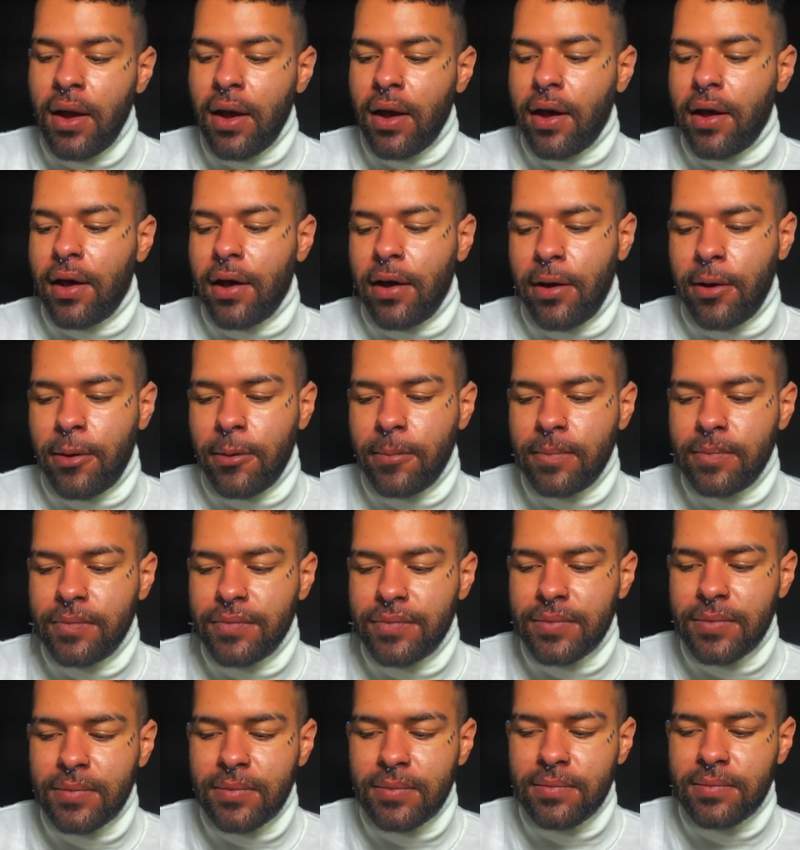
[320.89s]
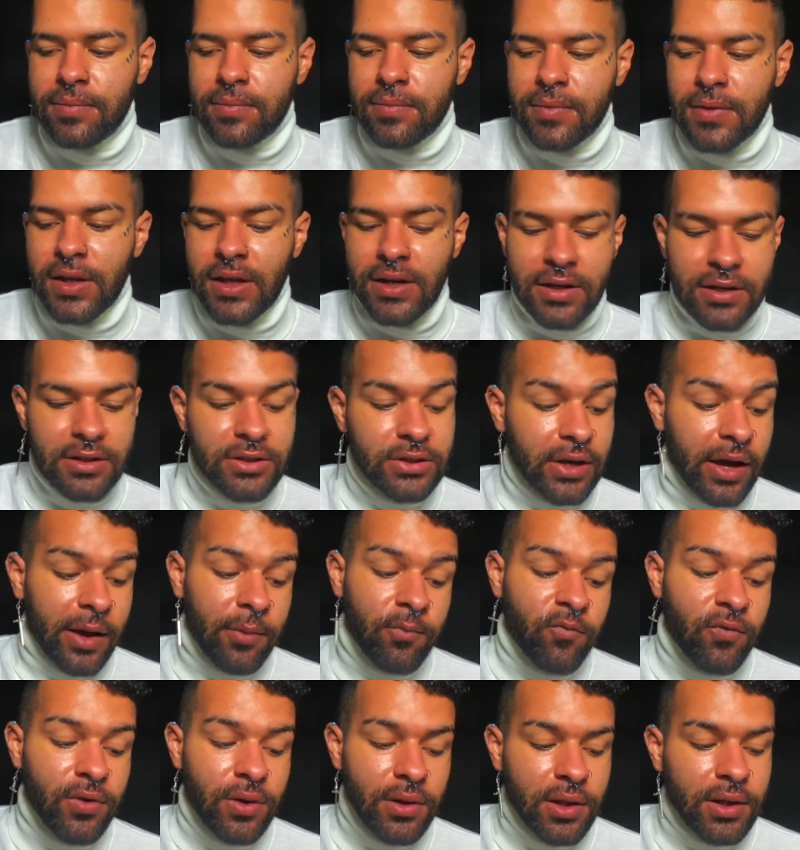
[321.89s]
Um, and it,
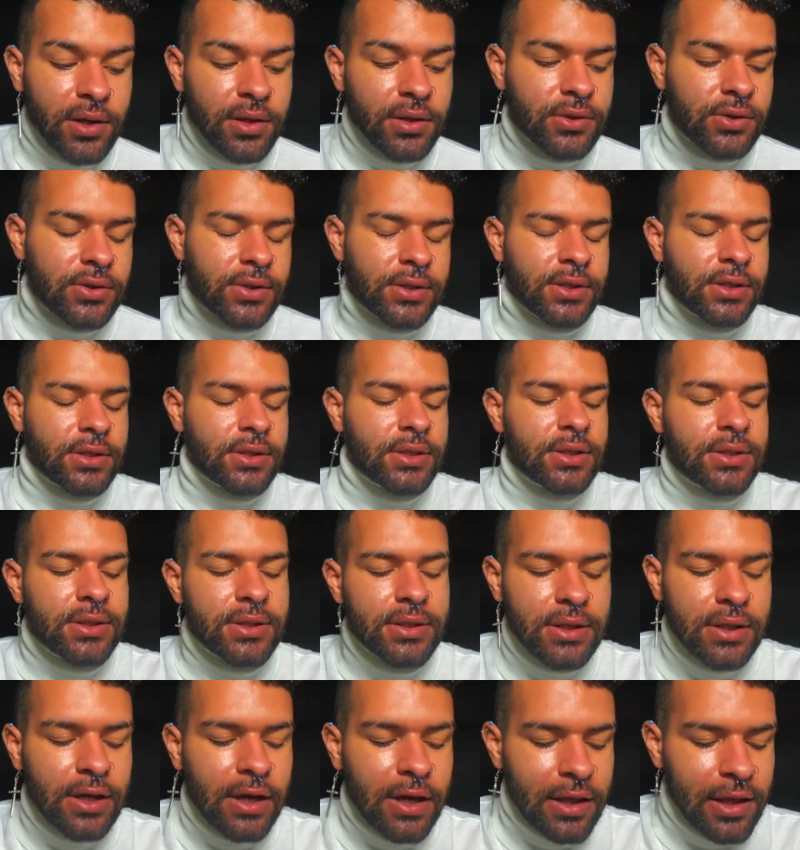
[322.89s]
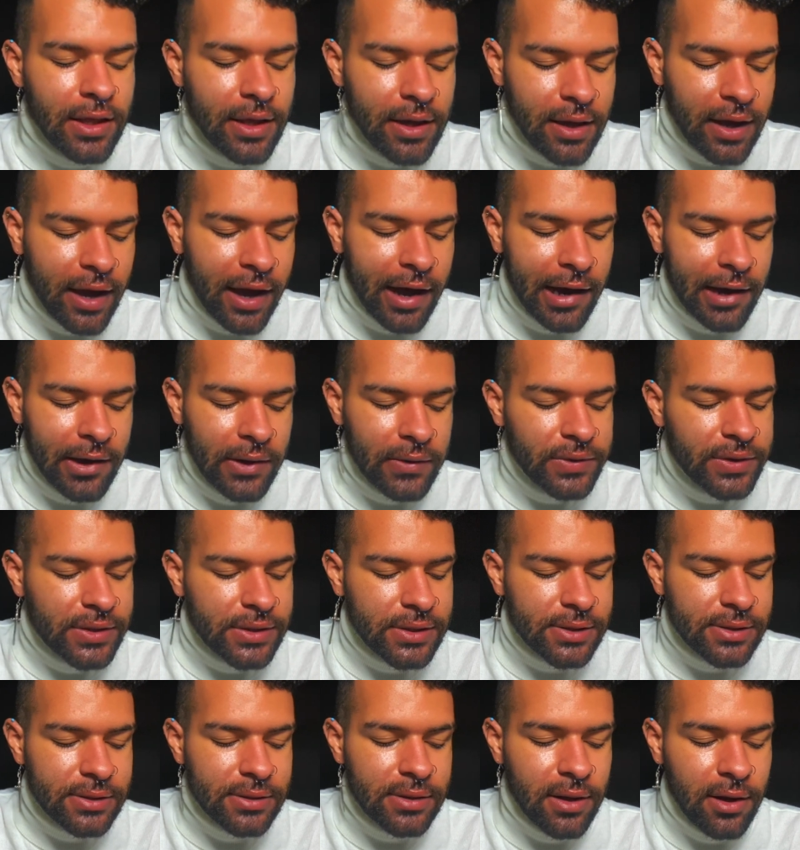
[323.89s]
I'm really interested to see like how
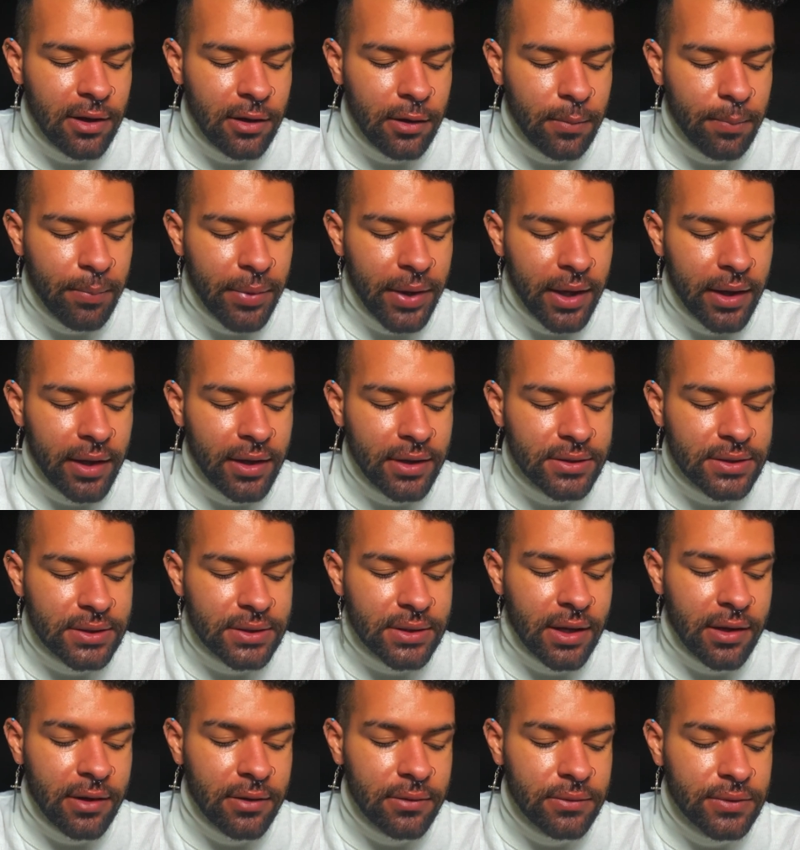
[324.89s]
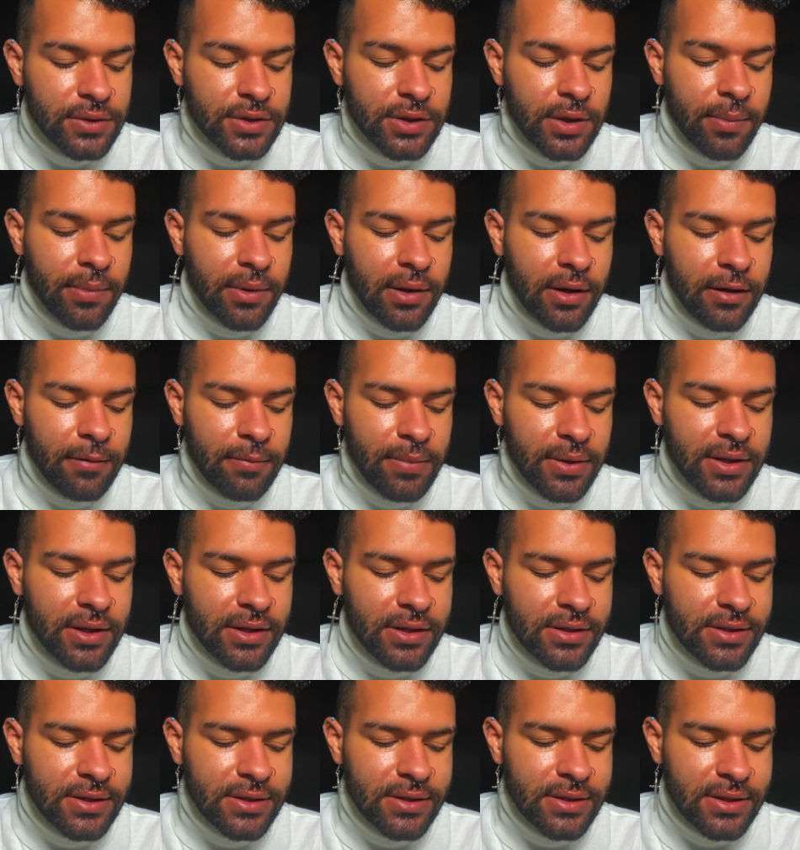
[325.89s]
this all pans out, Gemini,
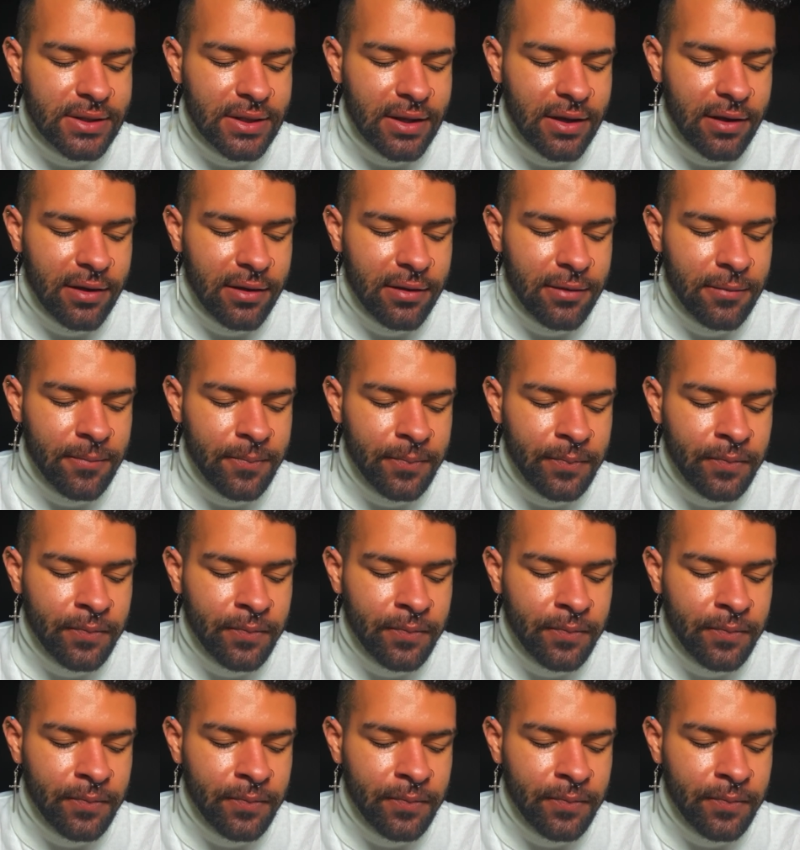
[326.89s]
because it's like,